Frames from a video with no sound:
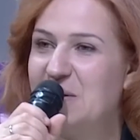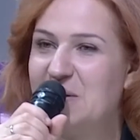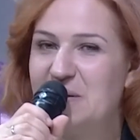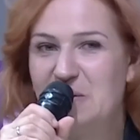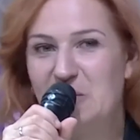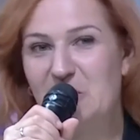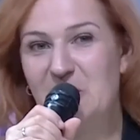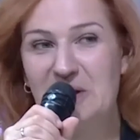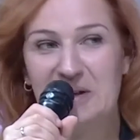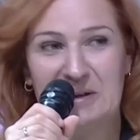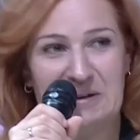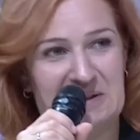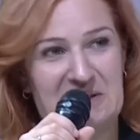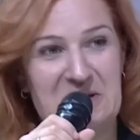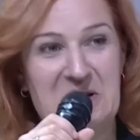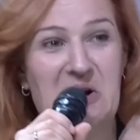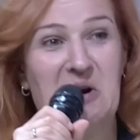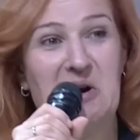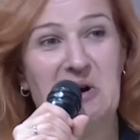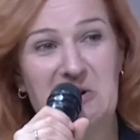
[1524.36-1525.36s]
or
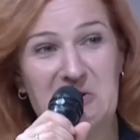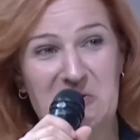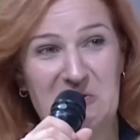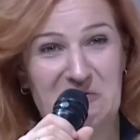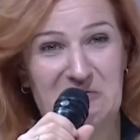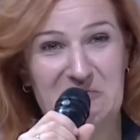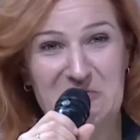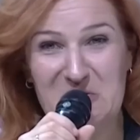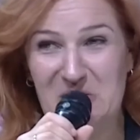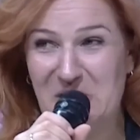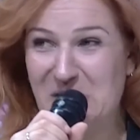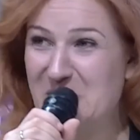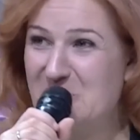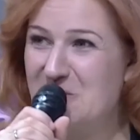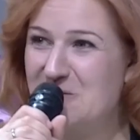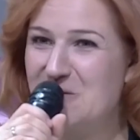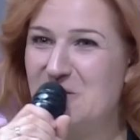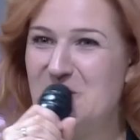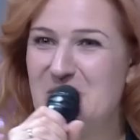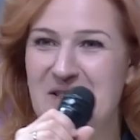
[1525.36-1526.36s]
the arc of moral
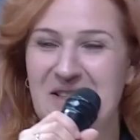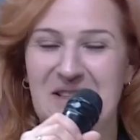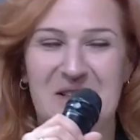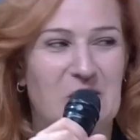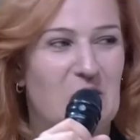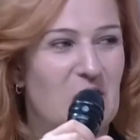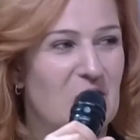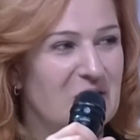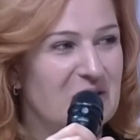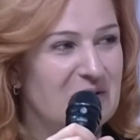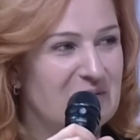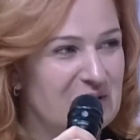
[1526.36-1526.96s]
universe is long,